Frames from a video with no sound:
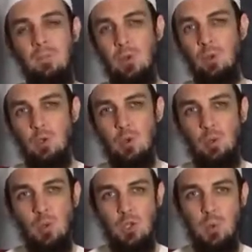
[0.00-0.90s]
you know,
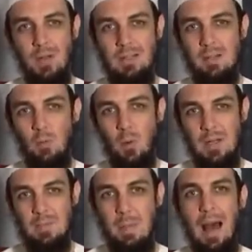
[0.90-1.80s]
towards what
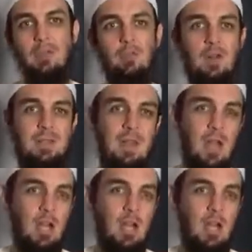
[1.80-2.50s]
is bad for it.